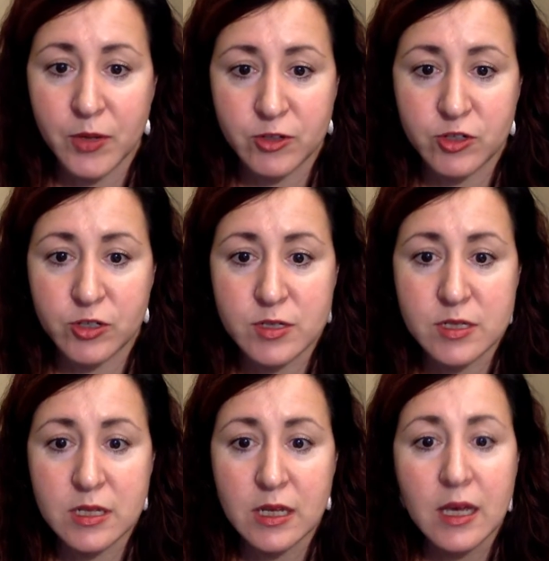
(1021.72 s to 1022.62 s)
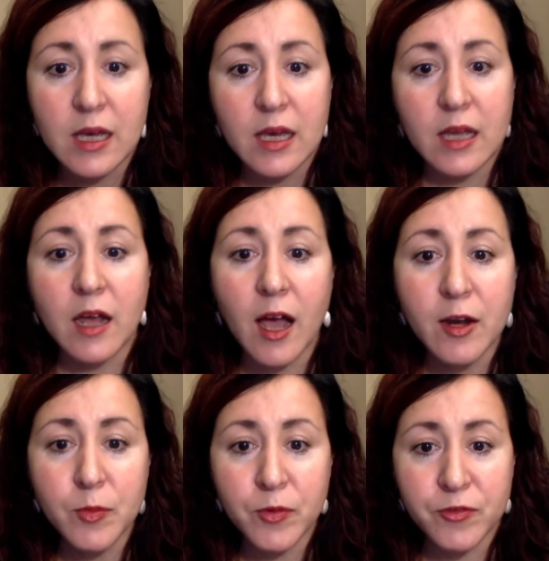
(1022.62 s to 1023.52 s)
pictures. And
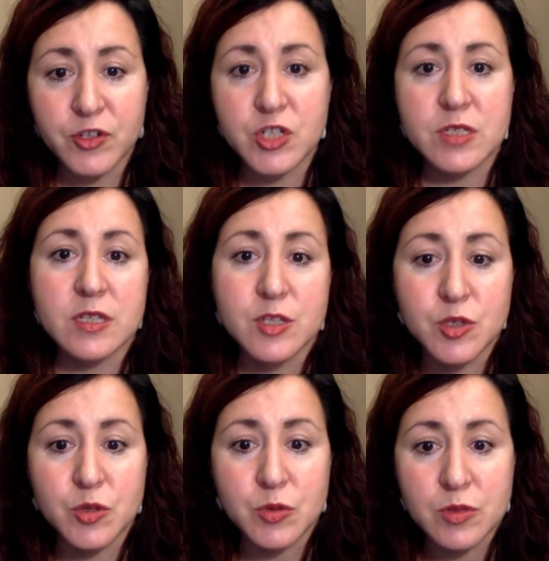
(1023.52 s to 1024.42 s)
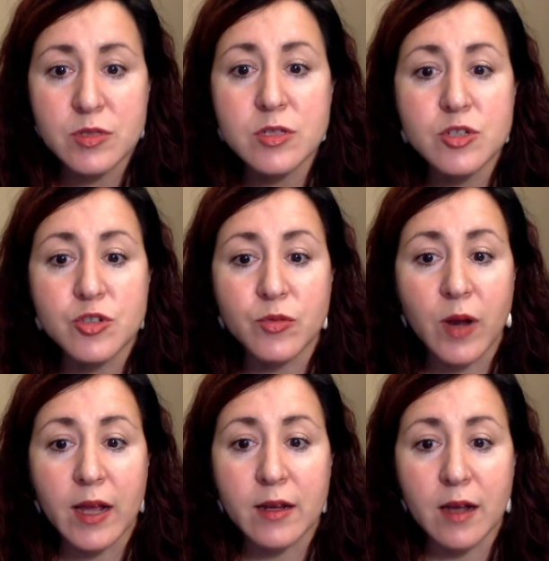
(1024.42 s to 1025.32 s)
higher proficiency students should
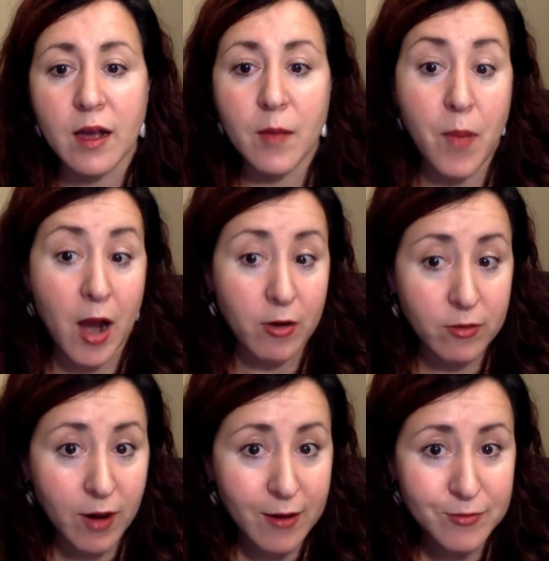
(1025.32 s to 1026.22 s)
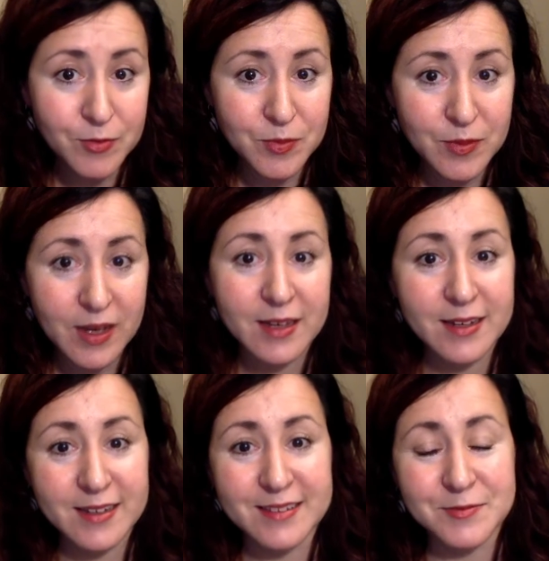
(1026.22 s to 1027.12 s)
write a paragraph
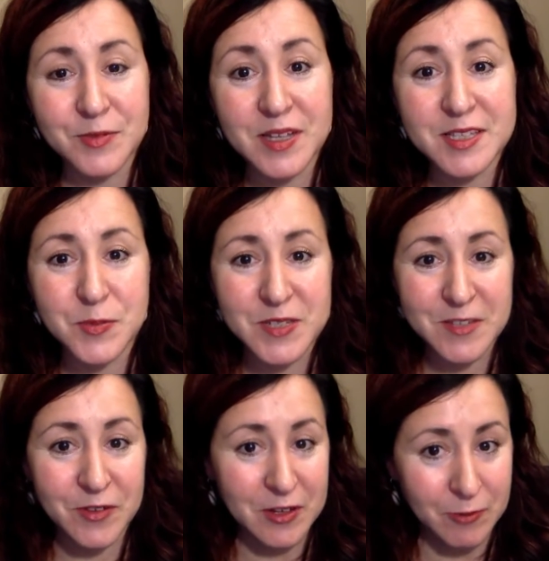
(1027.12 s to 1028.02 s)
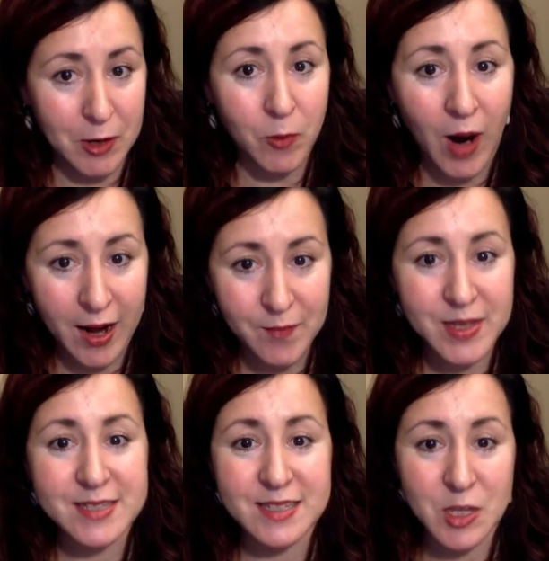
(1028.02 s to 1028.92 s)
with specific
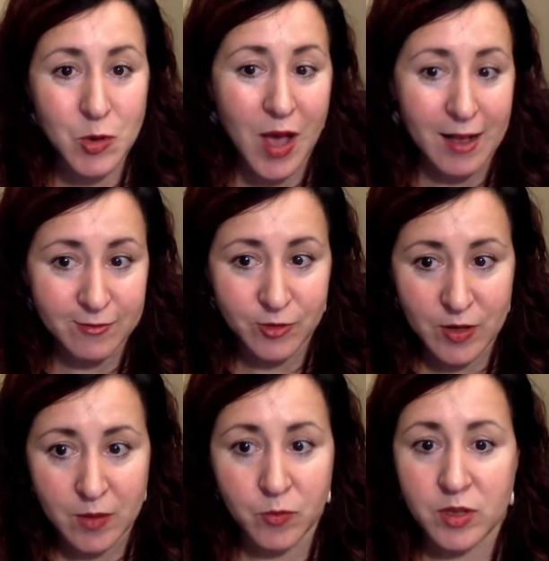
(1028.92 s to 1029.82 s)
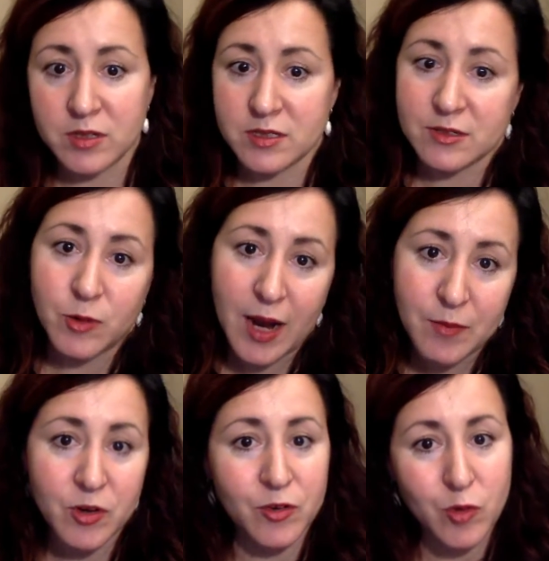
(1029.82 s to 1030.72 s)
requirements that you have for them, whether it's
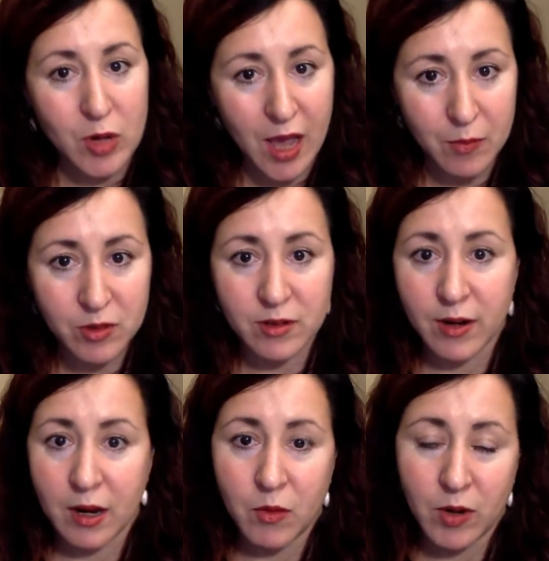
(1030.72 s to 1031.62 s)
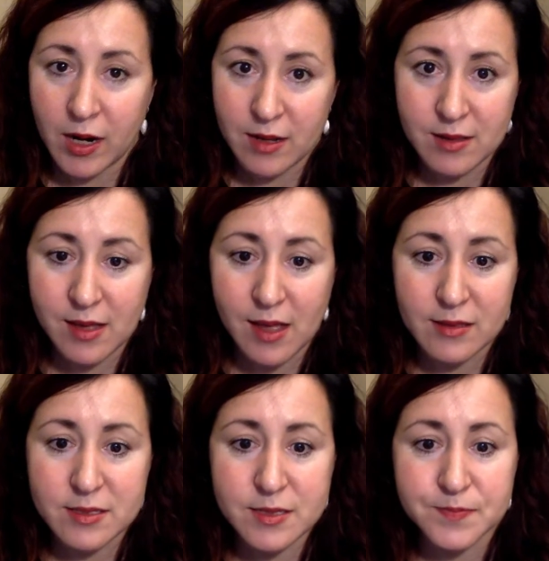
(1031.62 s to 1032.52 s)
grammar or vocabulary or anything
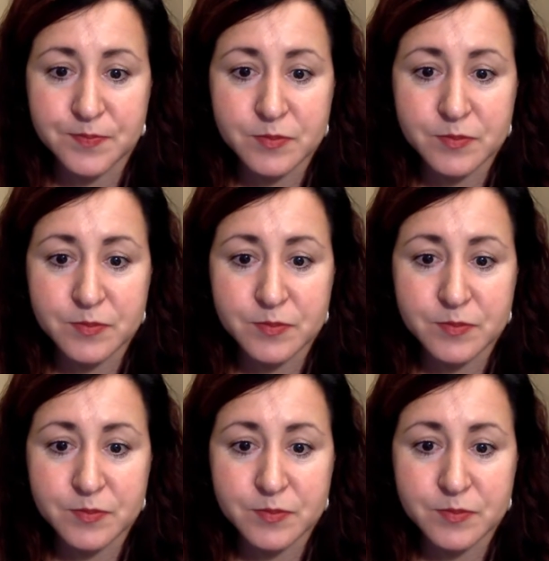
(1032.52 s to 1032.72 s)
else.